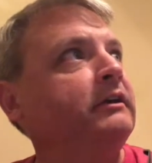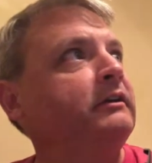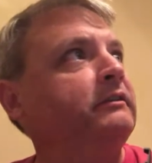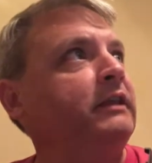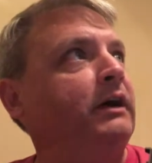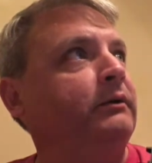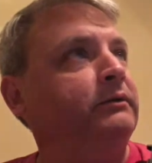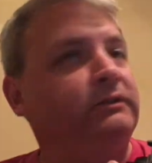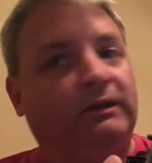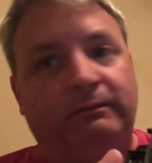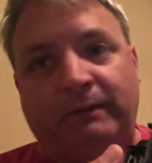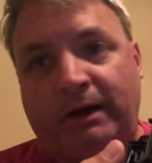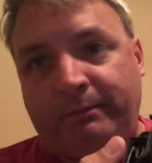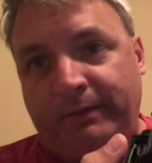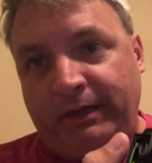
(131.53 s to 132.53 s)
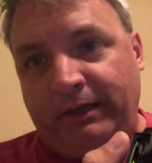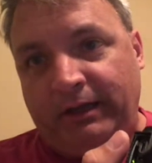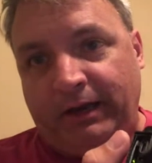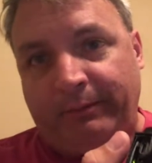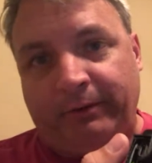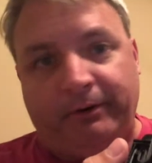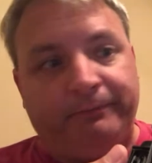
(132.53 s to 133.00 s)
that was in my big
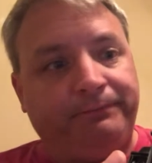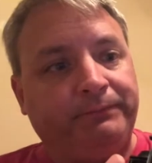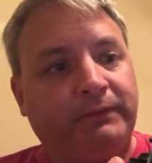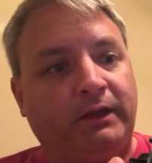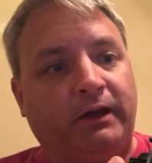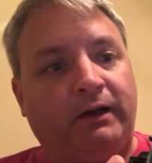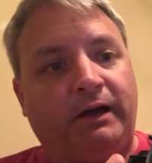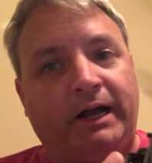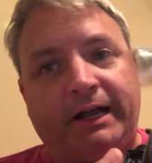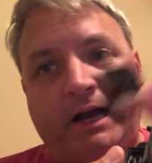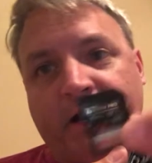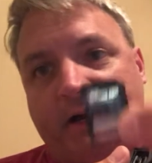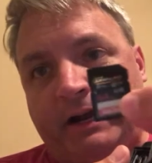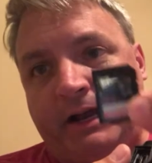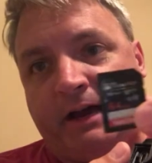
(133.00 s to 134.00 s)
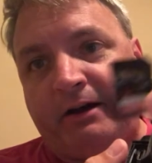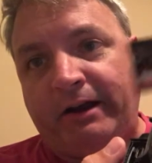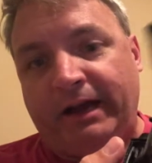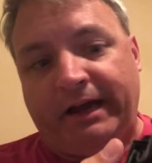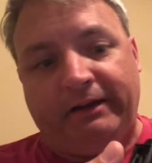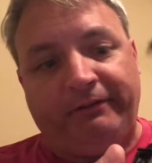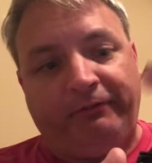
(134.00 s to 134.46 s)
camera. Uh, I got it out.
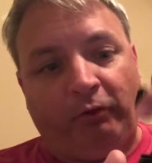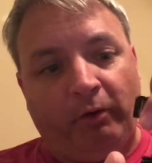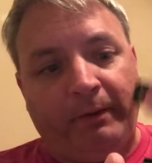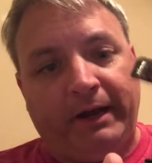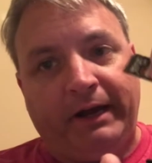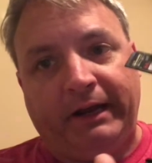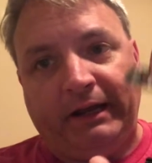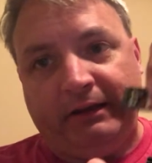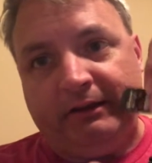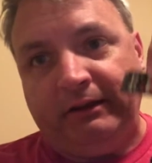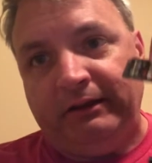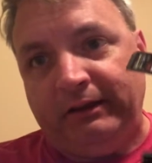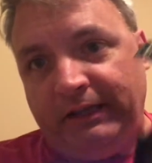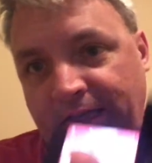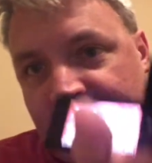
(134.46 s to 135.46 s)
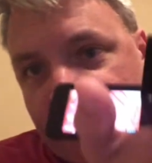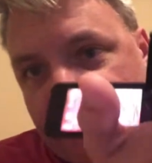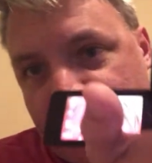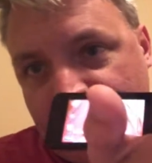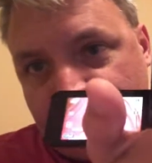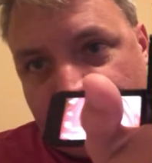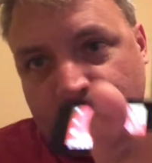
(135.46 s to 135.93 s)
I had to format it in the in
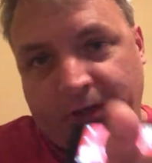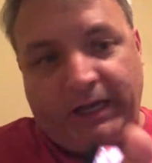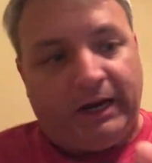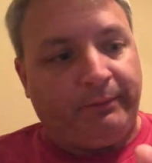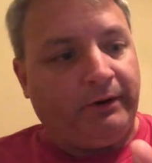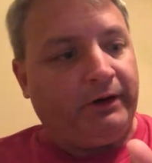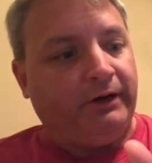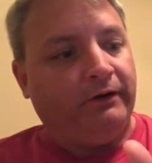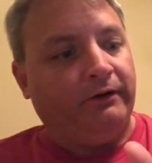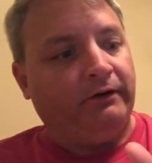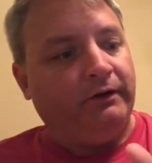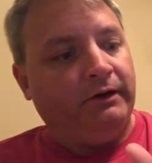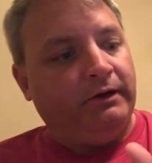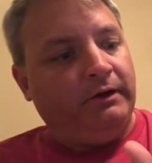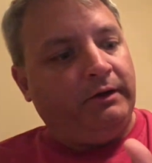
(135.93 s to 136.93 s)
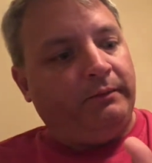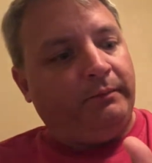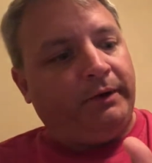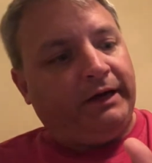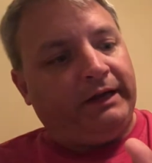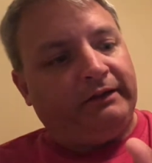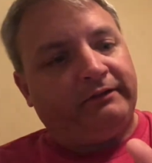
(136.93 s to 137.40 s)
the actual camera here,
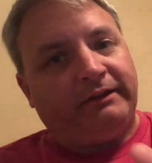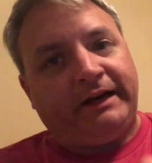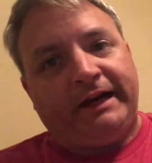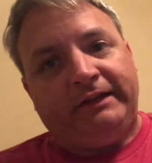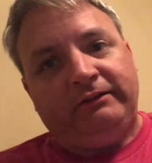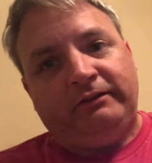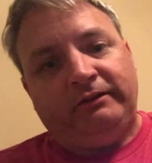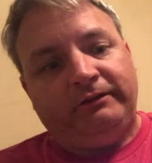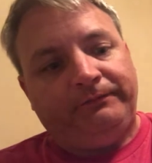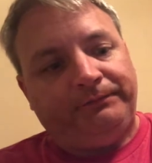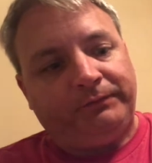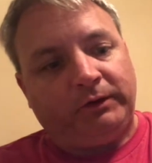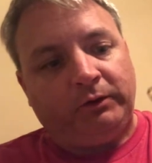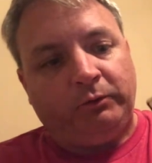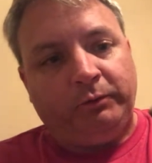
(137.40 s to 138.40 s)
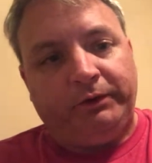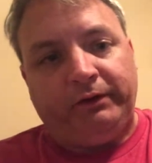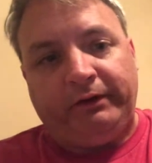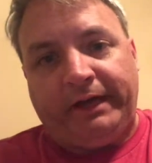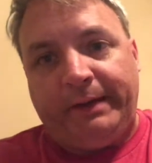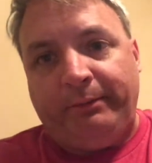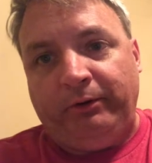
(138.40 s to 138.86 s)
but it slides with the
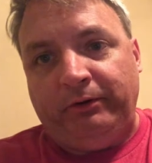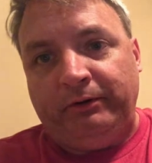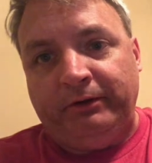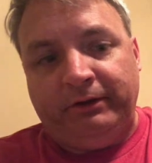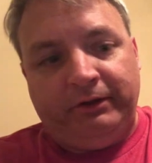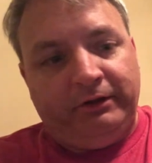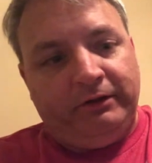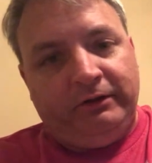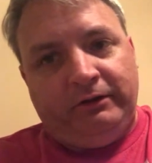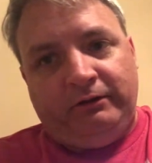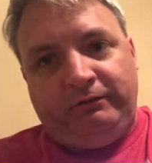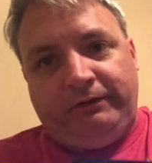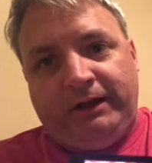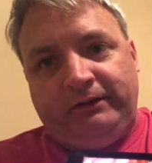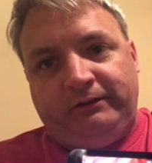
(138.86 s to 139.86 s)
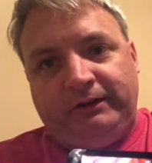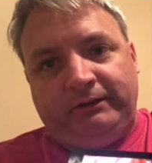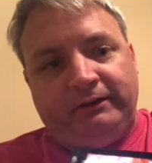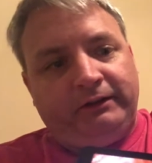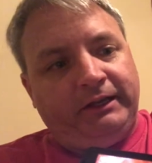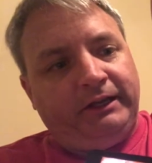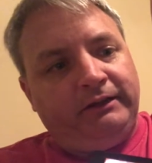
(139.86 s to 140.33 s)
label facing
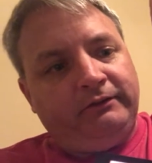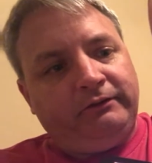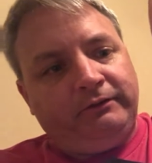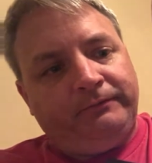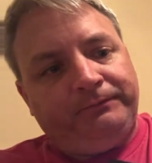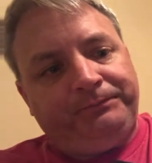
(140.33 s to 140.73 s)
the lens.